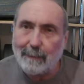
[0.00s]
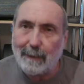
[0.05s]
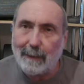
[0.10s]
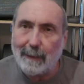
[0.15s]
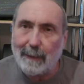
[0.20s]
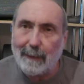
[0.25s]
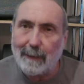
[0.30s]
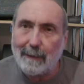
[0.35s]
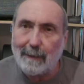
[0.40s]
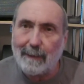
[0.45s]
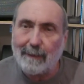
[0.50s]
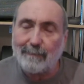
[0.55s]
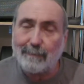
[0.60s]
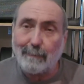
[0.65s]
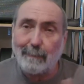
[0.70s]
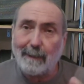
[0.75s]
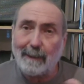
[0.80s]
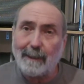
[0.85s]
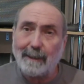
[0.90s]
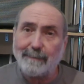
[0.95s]
after
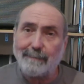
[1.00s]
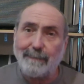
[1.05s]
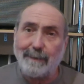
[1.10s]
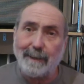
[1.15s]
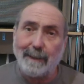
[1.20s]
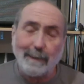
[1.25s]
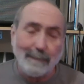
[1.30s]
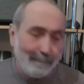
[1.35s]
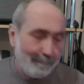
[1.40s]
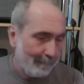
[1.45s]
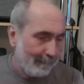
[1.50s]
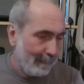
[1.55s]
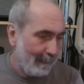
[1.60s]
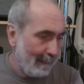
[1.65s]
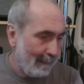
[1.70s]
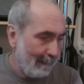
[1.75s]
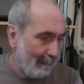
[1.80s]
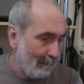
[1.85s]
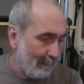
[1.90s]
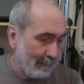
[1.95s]
my last video,
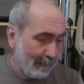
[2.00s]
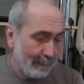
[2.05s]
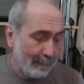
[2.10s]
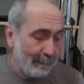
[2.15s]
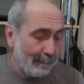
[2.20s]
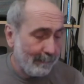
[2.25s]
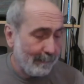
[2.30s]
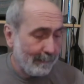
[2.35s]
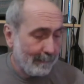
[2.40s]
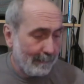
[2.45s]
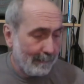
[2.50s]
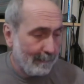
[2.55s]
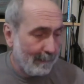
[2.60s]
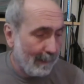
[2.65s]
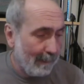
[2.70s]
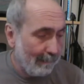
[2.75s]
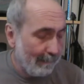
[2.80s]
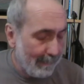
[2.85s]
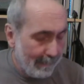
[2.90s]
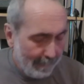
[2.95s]
which I used this guitar in.